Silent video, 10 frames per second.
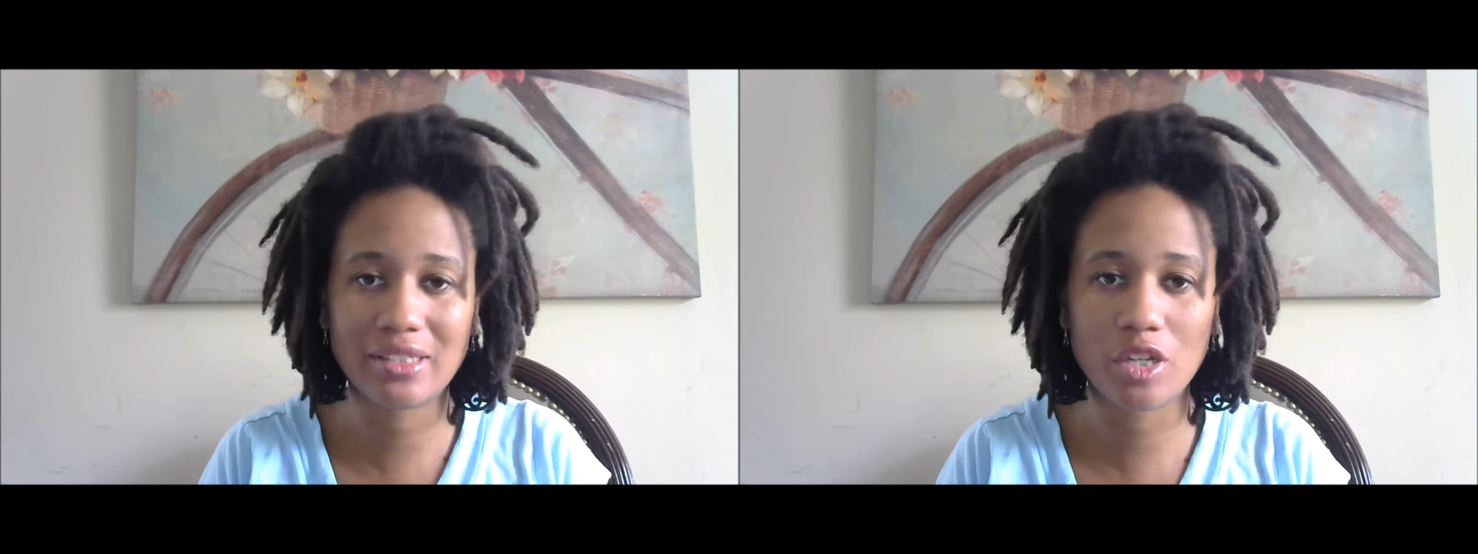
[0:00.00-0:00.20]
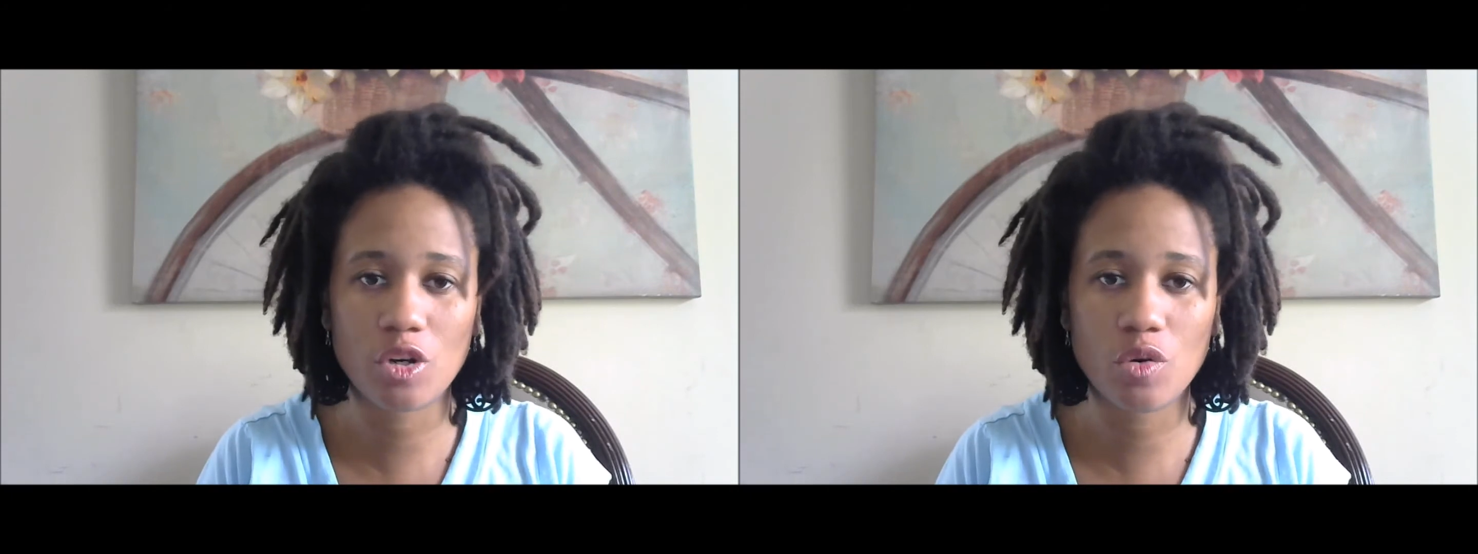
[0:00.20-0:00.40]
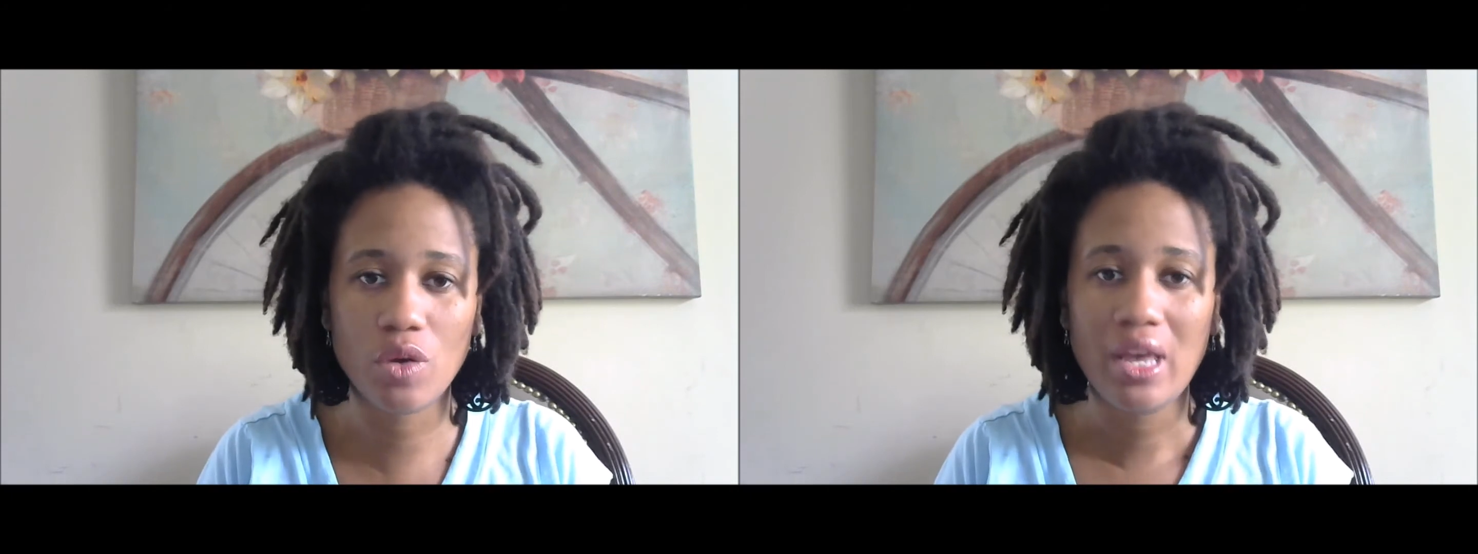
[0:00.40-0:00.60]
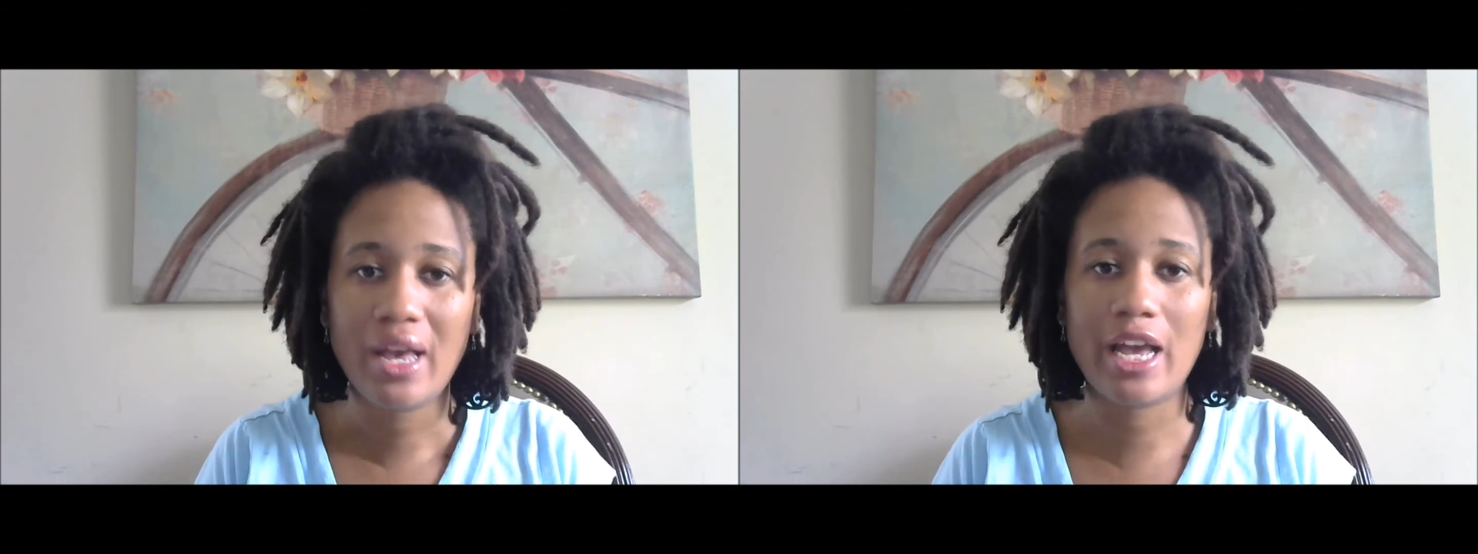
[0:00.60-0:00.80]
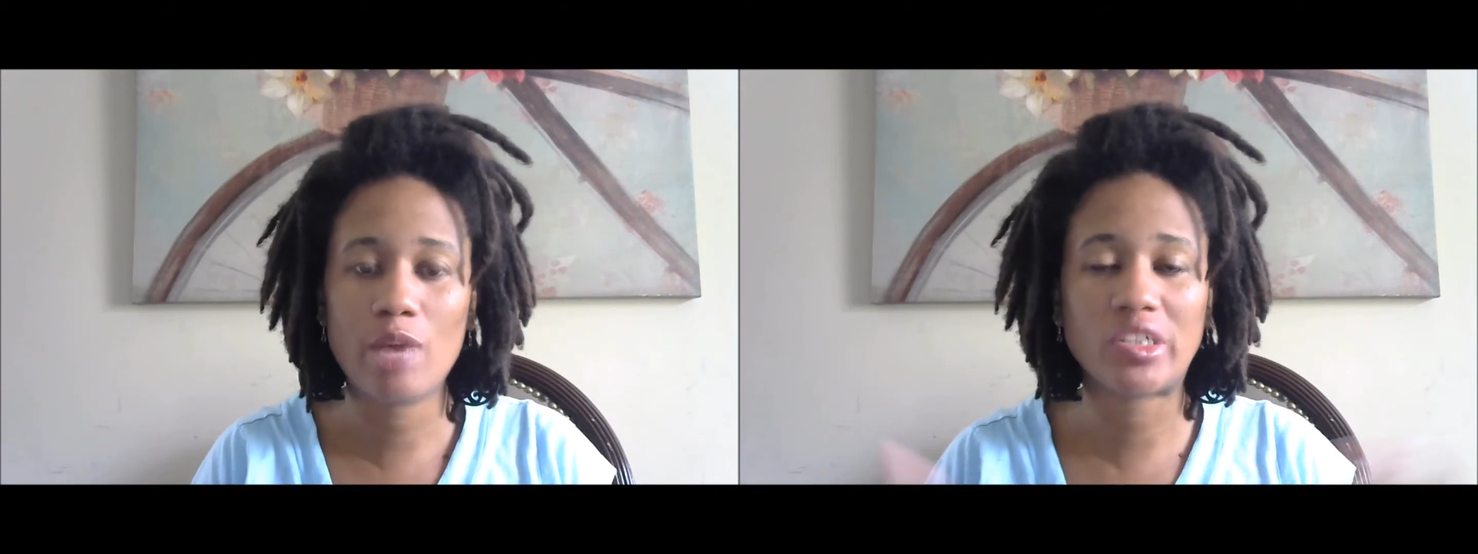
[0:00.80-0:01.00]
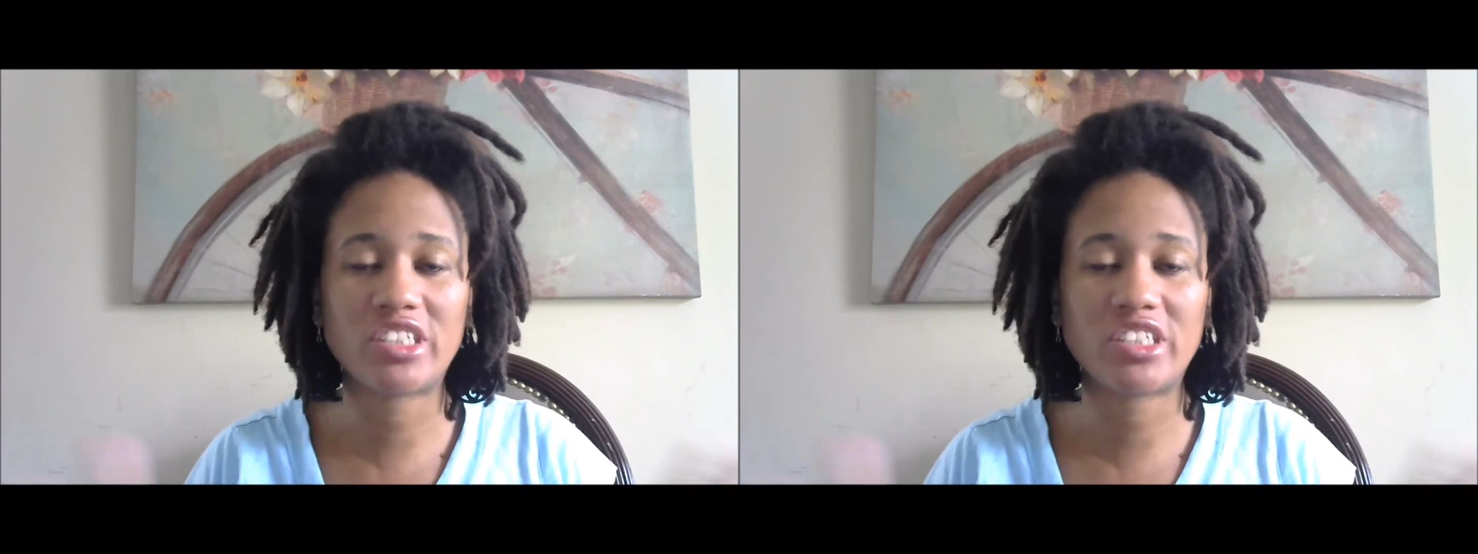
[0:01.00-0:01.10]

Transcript: So I am on a